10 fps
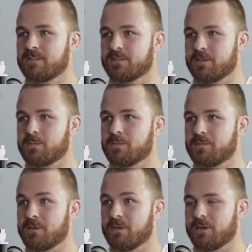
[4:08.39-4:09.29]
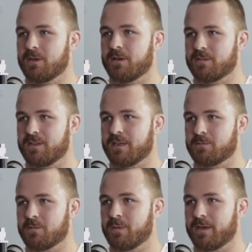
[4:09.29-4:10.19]
So right, you know, stags
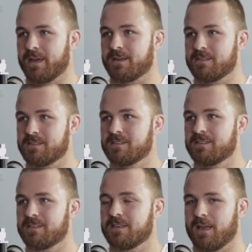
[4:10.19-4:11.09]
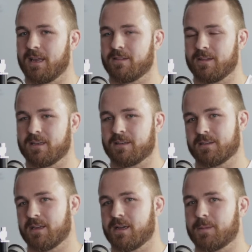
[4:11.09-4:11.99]
with big antlers, mm, and then
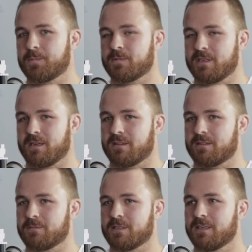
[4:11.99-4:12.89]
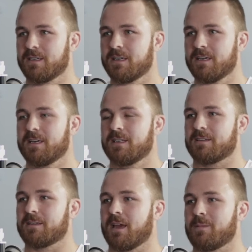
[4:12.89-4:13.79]
selling them to
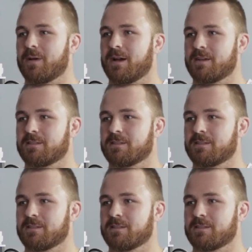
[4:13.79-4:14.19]
game parks,